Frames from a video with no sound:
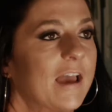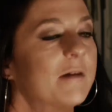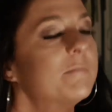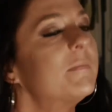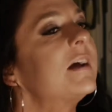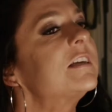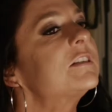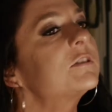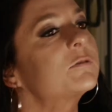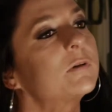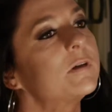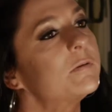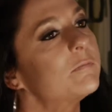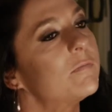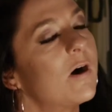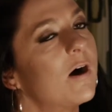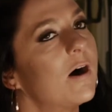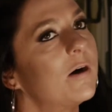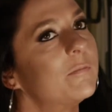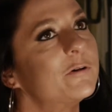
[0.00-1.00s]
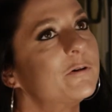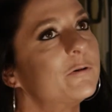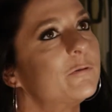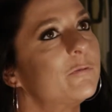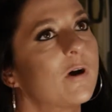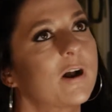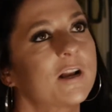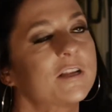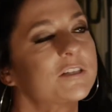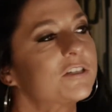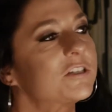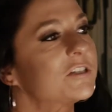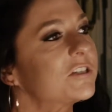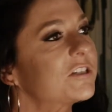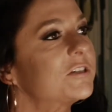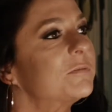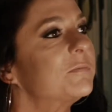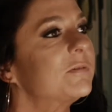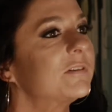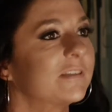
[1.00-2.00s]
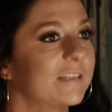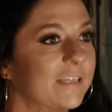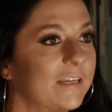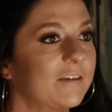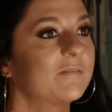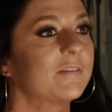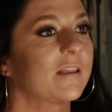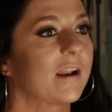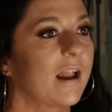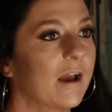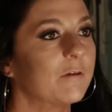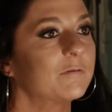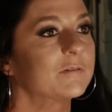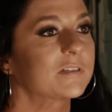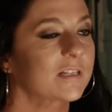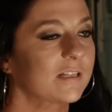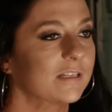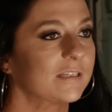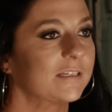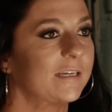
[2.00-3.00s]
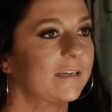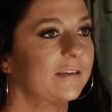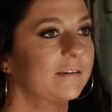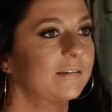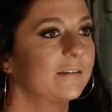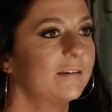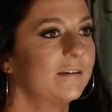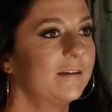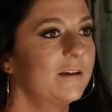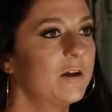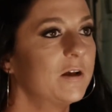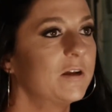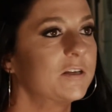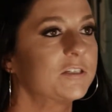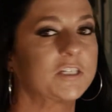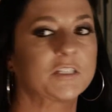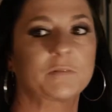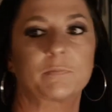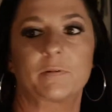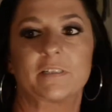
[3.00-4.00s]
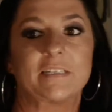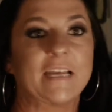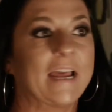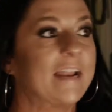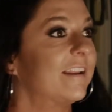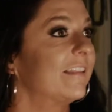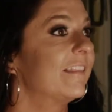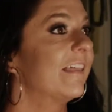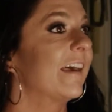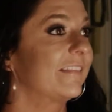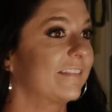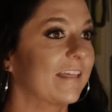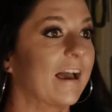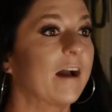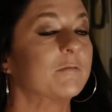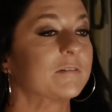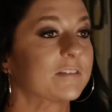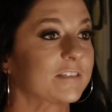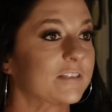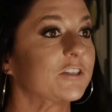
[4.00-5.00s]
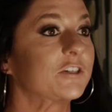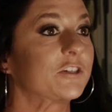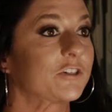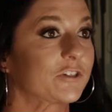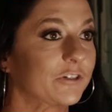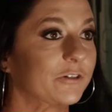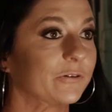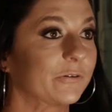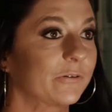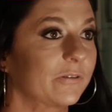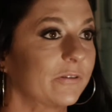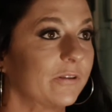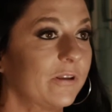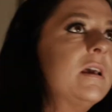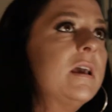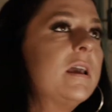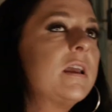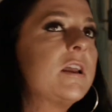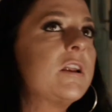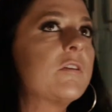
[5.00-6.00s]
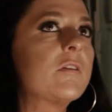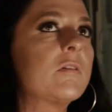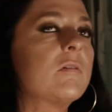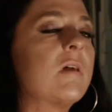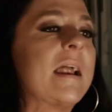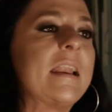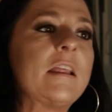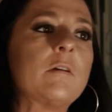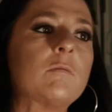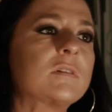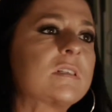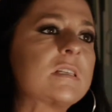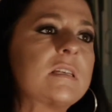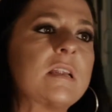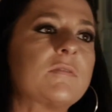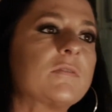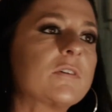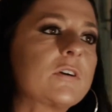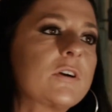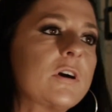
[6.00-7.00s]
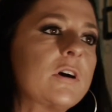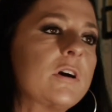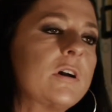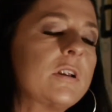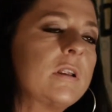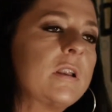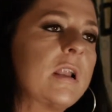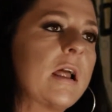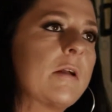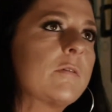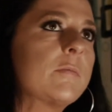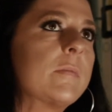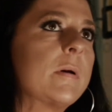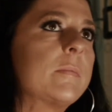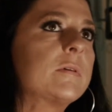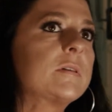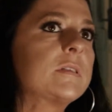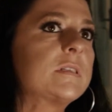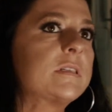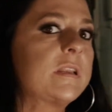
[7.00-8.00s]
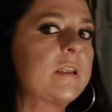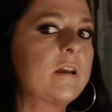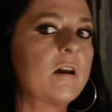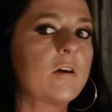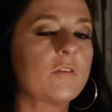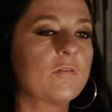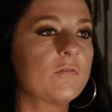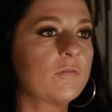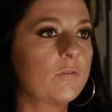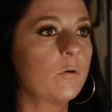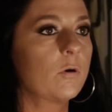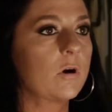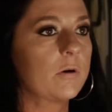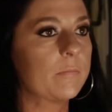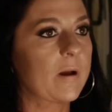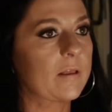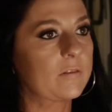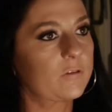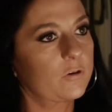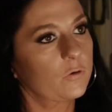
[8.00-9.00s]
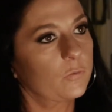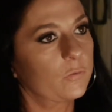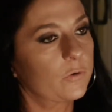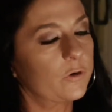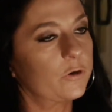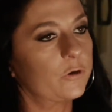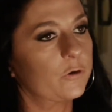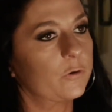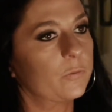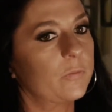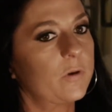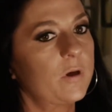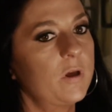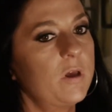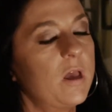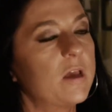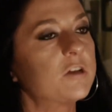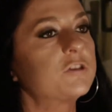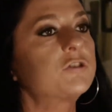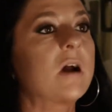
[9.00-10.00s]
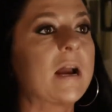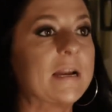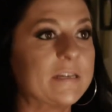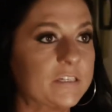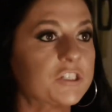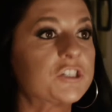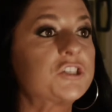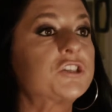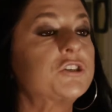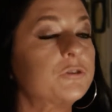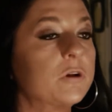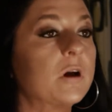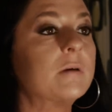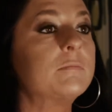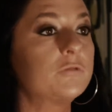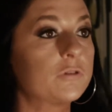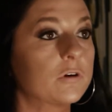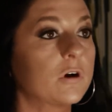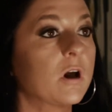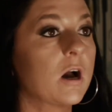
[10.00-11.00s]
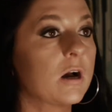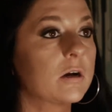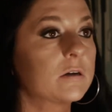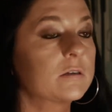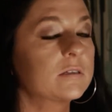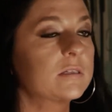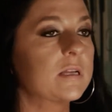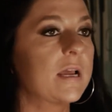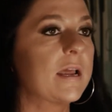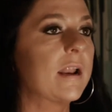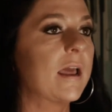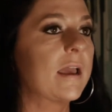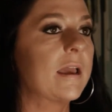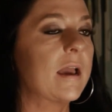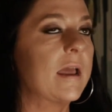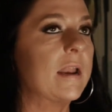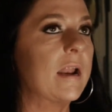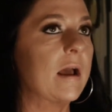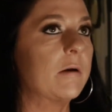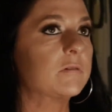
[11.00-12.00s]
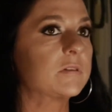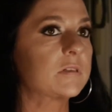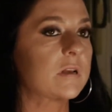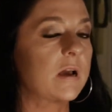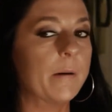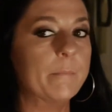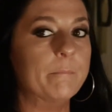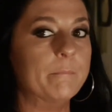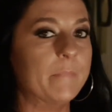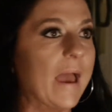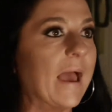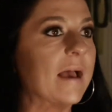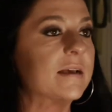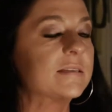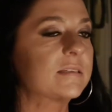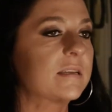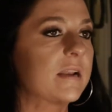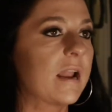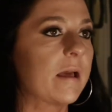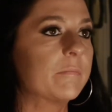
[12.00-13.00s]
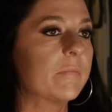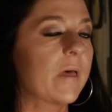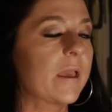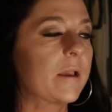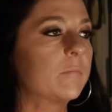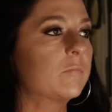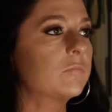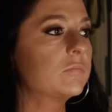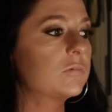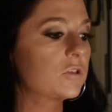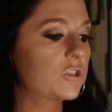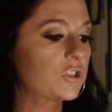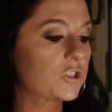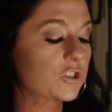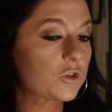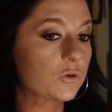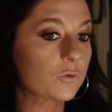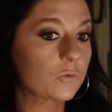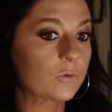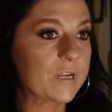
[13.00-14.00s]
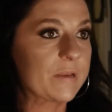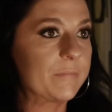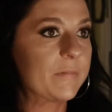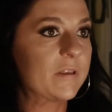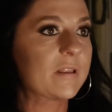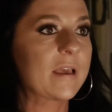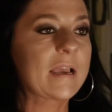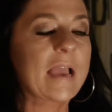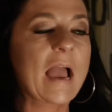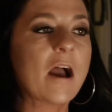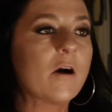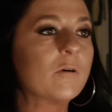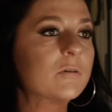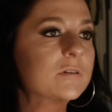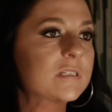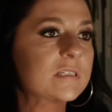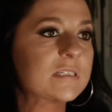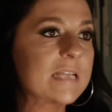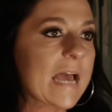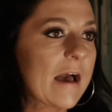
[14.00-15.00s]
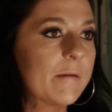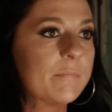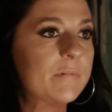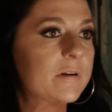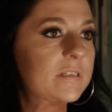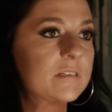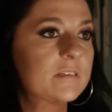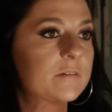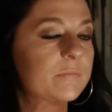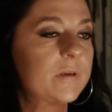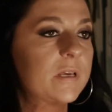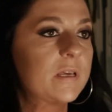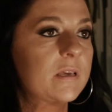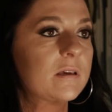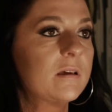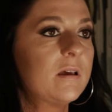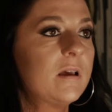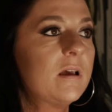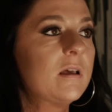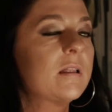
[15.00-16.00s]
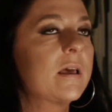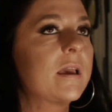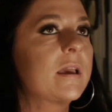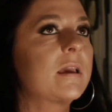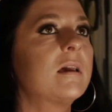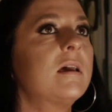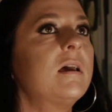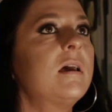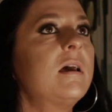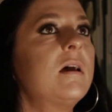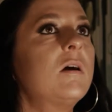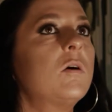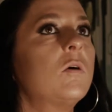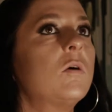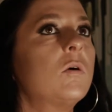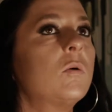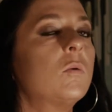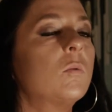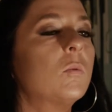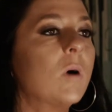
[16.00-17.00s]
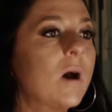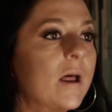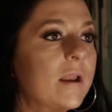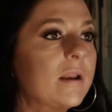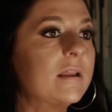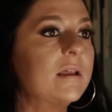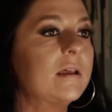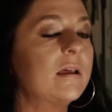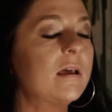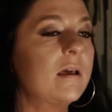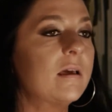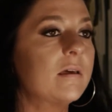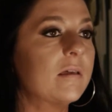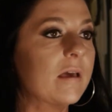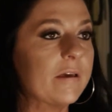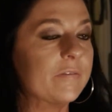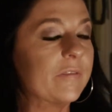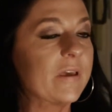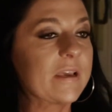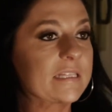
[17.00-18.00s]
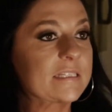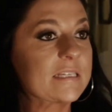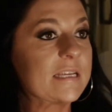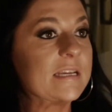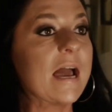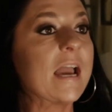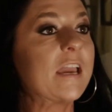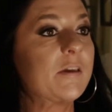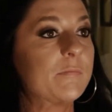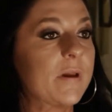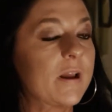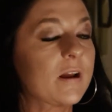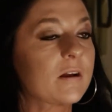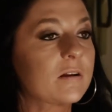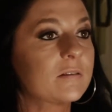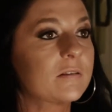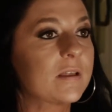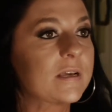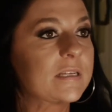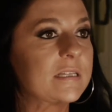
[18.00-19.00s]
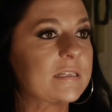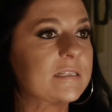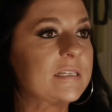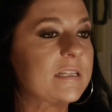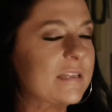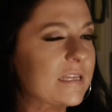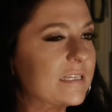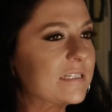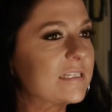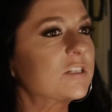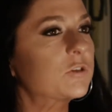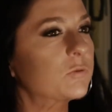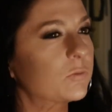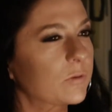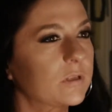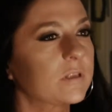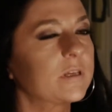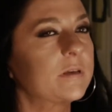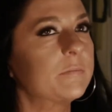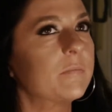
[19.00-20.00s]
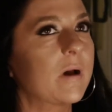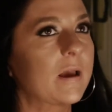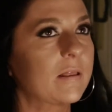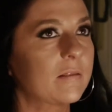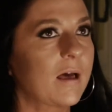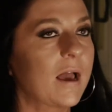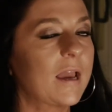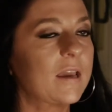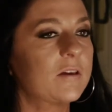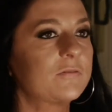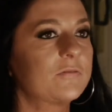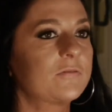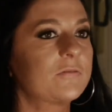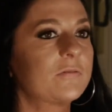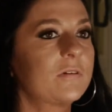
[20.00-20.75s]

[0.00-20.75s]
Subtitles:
And my sweet mom, who wanted just to believe that I was clean, just pretended like that was the truth. You know, the lighting wasn't ever good. And I remember sitting on the floor in my little room trying to shoot up drugs. And I was a mess. And I'm like screaming, like, how is this happening to me? Like, what? Like, it's a nightmare. Like, is this really my life?